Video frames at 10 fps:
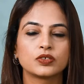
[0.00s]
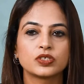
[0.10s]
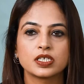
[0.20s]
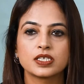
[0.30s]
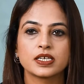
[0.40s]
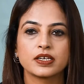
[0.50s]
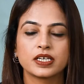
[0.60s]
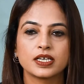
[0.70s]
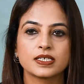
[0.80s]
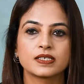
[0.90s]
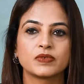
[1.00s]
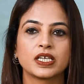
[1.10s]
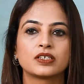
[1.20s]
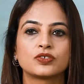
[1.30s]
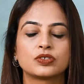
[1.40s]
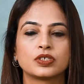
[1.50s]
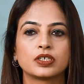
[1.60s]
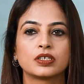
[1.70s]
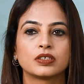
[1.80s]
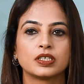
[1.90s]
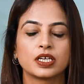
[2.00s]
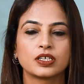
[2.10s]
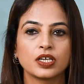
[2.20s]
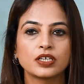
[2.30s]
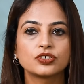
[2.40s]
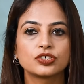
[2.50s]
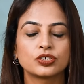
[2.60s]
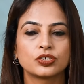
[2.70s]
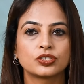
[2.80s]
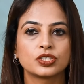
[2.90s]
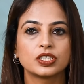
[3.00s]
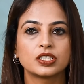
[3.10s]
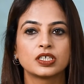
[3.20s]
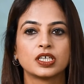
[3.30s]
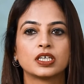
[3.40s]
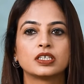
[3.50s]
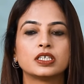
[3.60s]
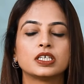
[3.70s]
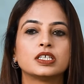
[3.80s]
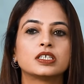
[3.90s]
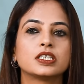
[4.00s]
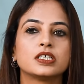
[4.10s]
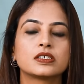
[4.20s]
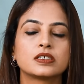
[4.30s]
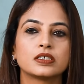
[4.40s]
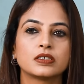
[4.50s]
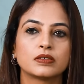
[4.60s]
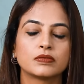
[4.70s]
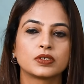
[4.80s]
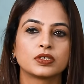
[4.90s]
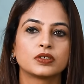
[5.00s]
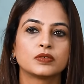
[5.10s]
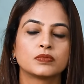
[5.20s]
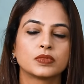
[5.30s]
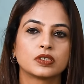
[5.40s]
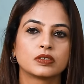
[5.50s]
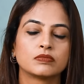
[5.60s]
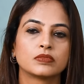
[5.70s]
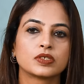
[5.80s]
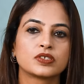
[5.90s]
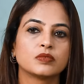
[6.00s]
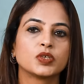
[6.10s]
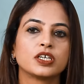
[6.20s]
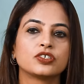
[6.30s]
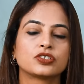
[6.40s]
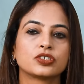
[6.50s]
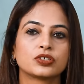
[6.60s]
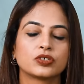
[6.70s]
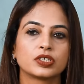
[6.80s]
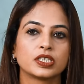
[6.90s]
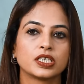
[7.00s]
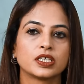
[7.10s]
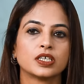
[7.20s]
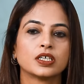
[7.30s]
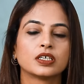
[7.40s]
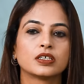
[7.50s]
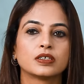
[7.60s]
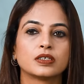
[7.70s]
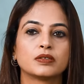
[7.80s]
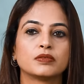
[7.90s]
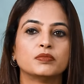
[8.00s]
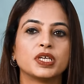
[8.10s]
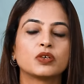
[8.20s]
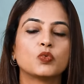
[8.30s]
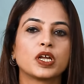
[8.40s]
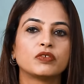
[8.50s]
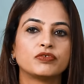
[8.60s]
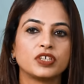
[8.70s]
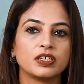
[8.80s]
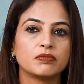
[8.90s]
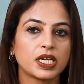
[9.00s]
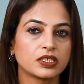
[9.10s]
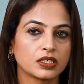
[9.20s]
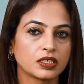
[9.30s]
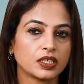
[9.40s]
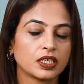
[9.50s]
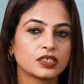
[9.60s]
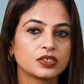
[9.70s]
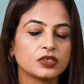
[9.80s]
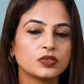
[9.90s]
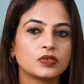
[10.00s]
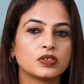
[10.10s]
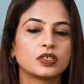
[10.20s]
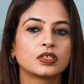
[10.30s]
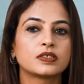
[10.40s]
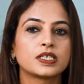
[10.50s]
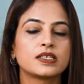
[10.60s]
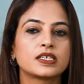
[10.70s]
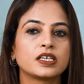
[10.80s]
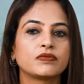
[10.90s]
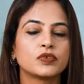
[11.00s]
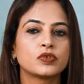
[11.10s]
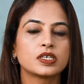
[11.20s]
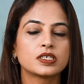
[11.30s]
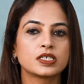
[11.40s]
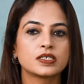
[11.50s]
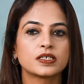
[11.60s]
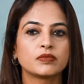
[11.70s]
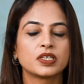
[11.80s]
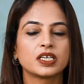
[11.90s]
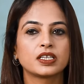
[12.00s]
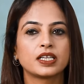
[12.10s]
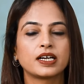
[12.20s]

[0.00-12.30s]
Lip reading: erogenous areas when they are touched or triggered, they increase the, you know, stimulation, or they make one feel better. So sensate focus is something